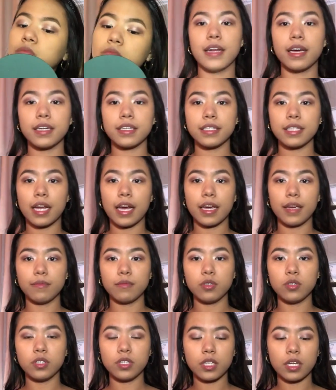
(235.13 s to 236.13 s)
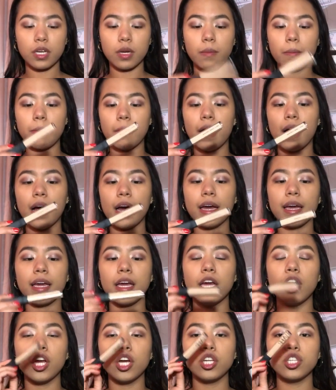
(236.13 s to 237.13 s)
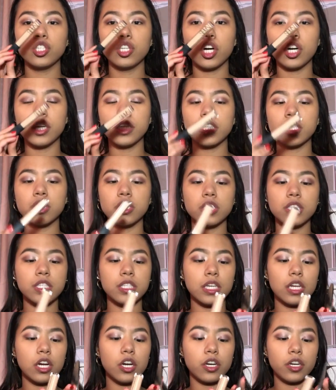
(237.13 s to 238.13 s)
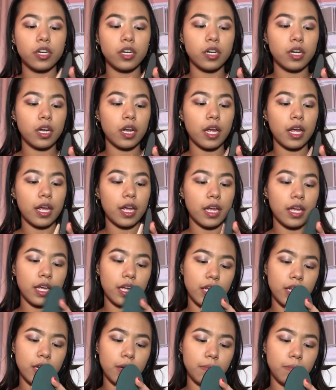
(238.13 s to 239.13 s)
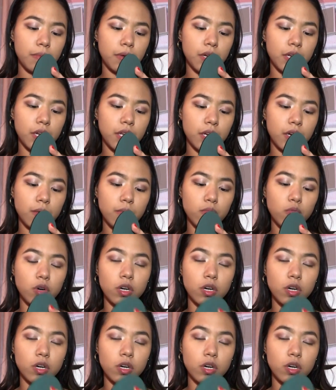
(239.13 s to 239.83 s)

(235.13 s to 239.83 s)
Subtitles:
Next, I am using my Nourish Concealer in Medium